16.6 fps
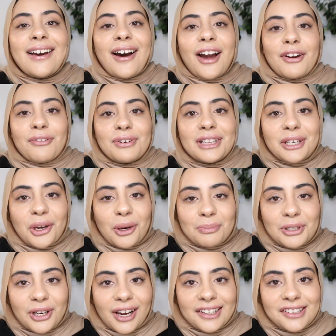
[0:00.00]
I really
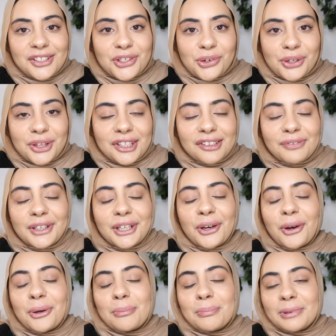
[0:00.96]
hope you guys enjoyed this
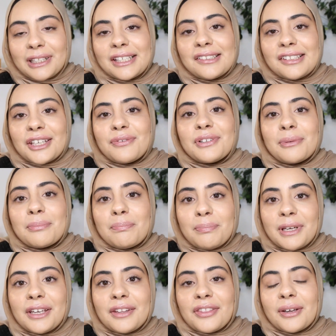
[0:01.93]
video. Please give it a
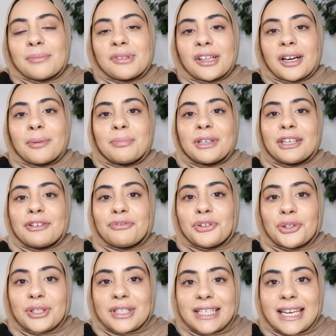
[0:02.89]
big thumbs up if
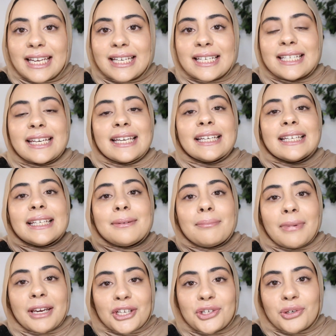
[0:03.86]
you did.
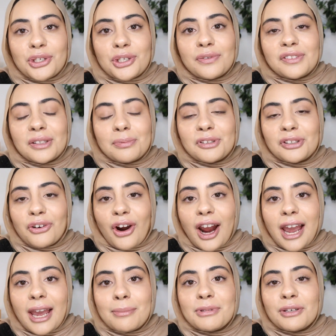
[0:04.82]
Make sure you've
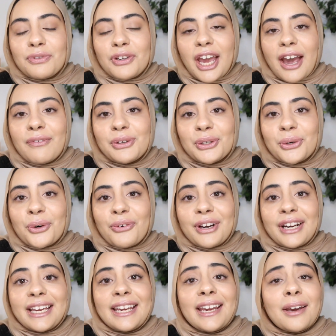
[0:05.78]
subscribed if you haven't
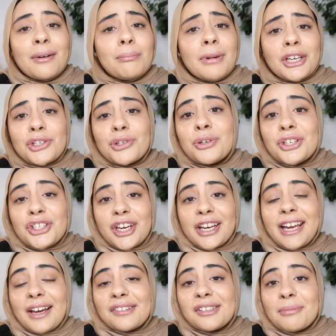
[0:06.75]
already, and make sure you
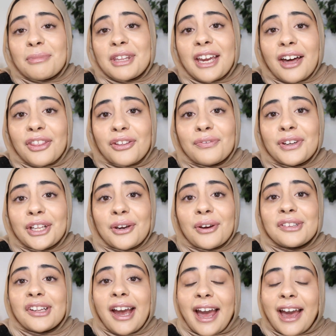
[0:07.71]
check out some of the other
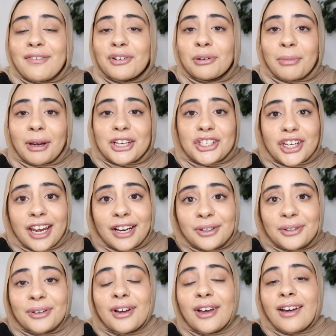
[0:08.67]
videos I have on my
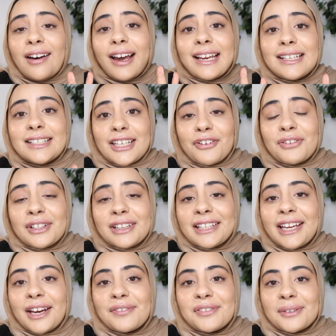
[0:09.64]
channel. I
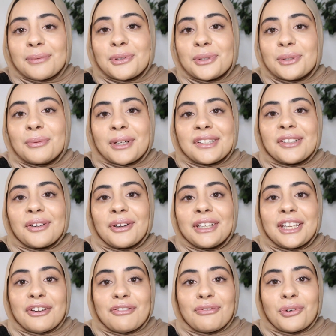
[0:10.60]
definitely have some good ones on
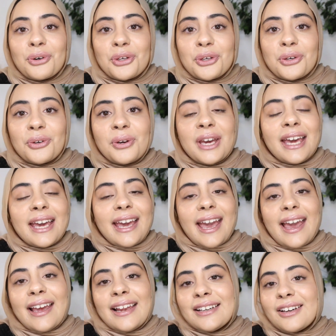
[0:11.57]
here for you,
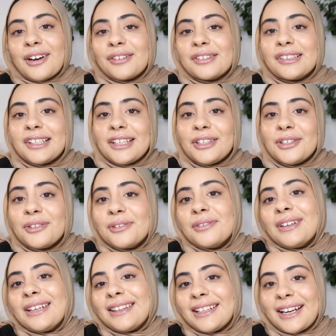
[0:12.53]
and I'll see
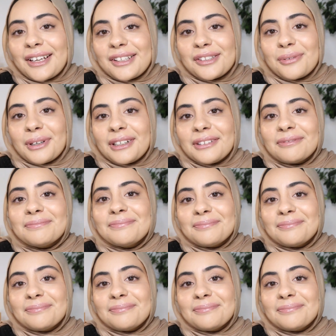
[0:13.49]
you in the next one.